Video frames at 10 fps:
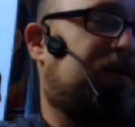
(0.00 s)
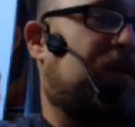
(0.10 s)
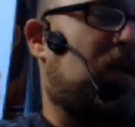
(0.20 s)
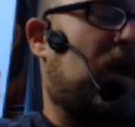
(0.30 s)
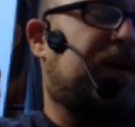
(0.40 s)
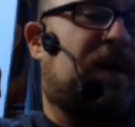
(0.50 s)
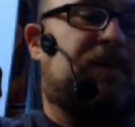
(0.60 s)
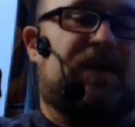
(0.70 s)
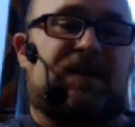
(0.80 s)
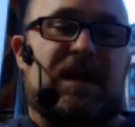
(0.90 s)
You're calling
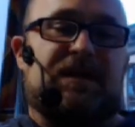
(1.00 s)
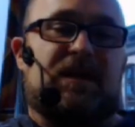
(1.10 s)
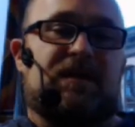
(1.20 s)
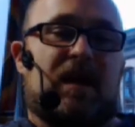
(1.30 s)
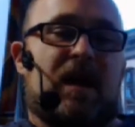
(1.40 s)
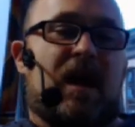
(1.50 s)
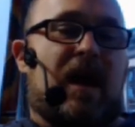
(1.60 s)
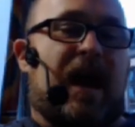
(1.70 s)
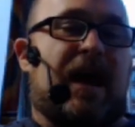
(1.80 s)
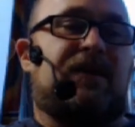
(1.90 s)
some diseases
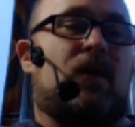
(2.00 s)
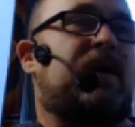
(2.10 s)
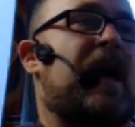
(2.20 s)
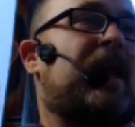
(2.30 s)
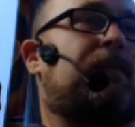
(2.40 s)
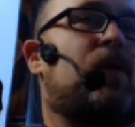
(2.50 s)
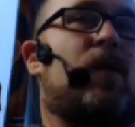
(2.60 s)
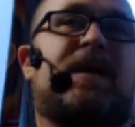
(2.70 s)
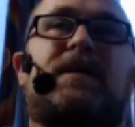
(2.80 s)
endocannabinoid